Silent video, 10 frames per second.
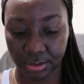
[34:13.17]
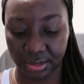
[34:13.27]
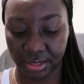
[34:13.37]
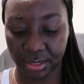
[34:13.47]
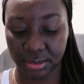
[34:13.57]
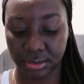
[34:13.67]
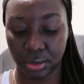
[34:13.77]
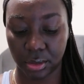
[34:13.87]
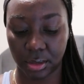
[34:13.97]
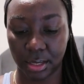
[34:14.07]
I think it's
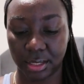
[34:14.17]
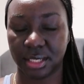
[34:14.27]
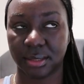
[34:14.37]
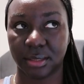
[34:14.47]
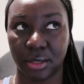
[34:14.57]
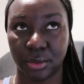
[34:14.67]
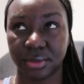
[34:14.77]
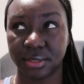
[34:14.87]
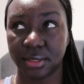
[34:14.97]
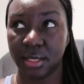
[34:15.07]
got, I checked the
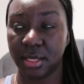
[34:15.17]
notes,